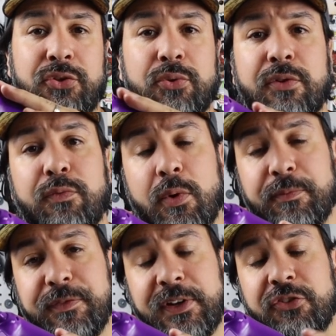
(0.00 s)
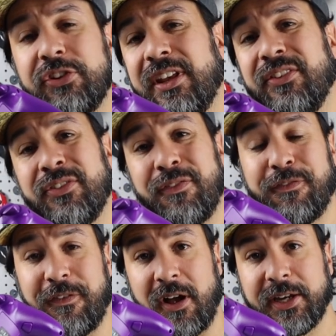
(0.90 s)
uniform finish is
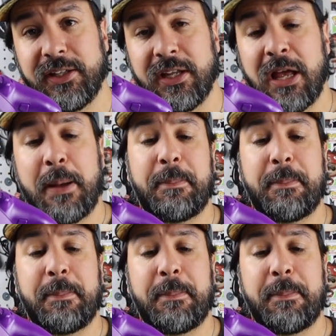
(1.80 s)
fine,